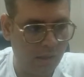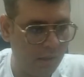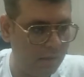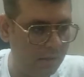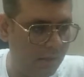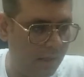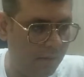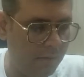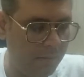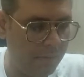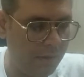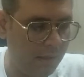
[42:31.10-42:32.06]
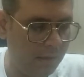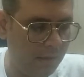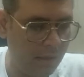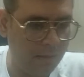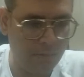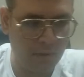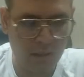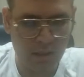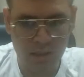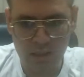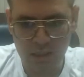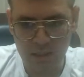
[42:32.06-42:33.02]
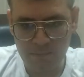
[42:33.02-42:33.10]
there will be the same
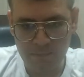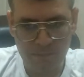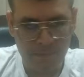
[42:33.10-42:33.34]
game.